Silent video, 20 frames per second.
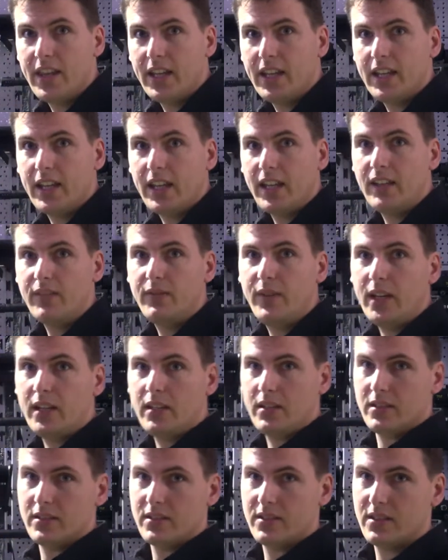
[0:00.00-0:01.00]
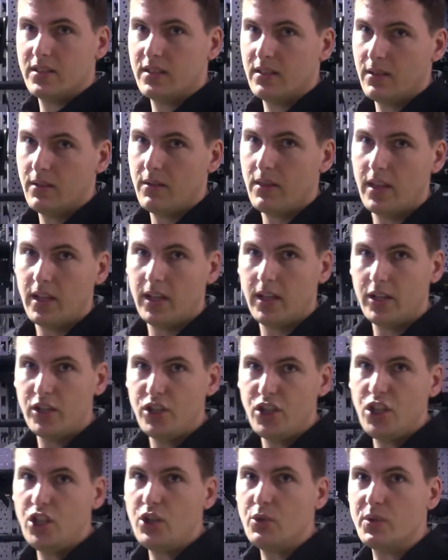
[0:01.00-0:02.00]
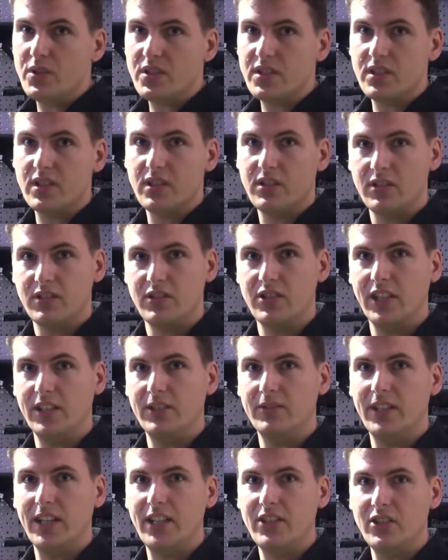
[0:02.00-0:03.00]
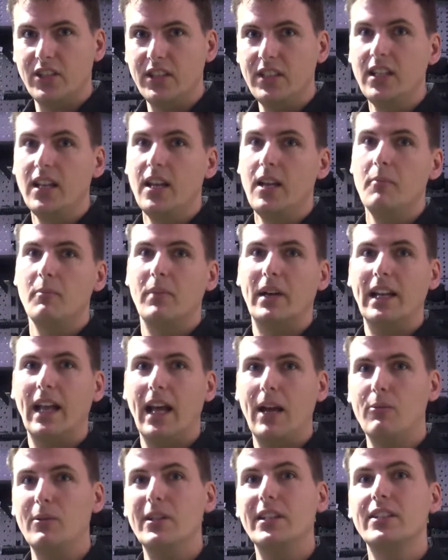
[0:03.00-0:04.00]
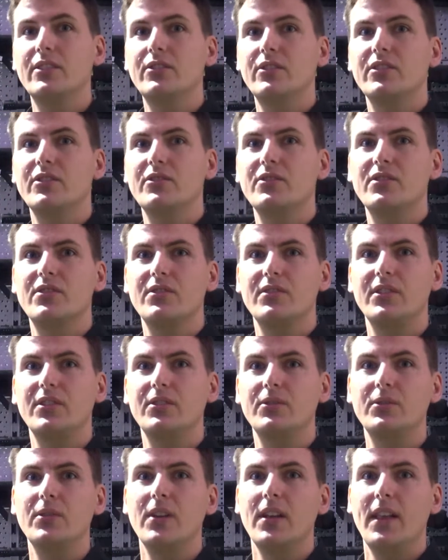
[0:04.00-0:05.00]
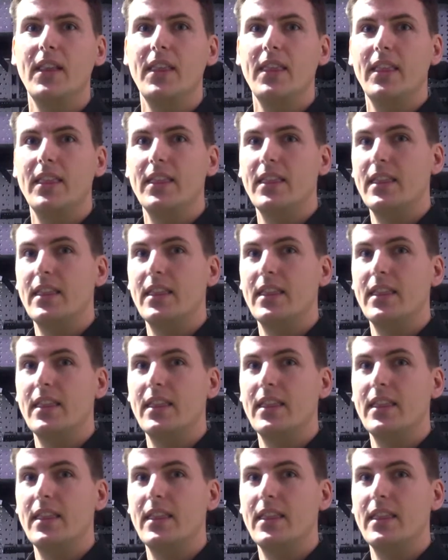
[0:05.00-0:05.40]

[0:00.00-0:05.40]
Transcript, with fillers: the Invictus, the newest generation, but I will introduce to you